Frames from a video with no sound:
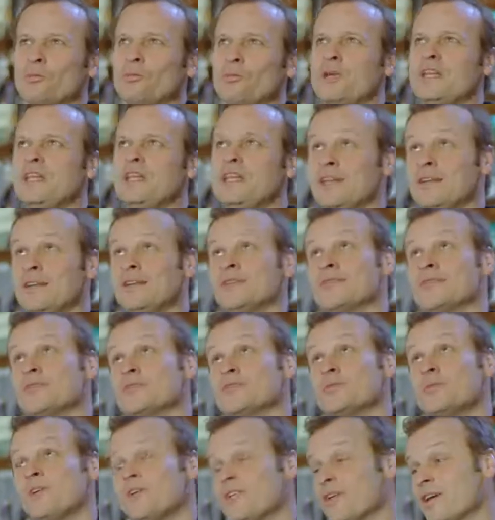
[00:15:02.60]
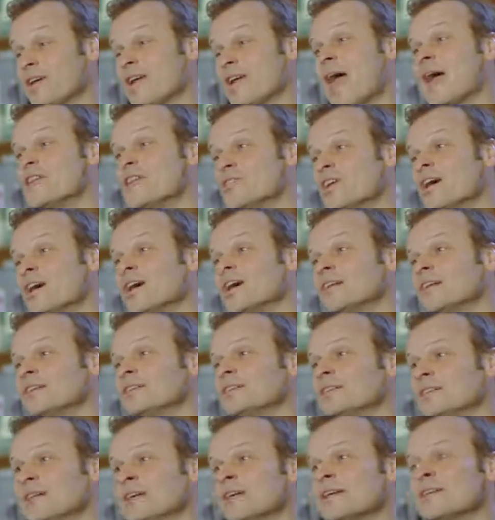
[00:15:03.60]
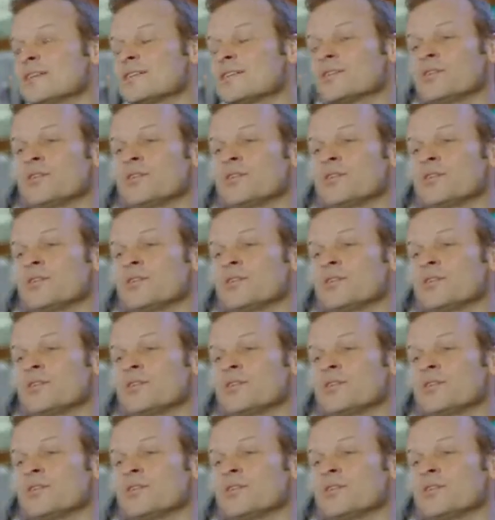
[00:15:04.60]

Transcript: We needed her to be very agile. Mm -hmm. uh, mm-hmm.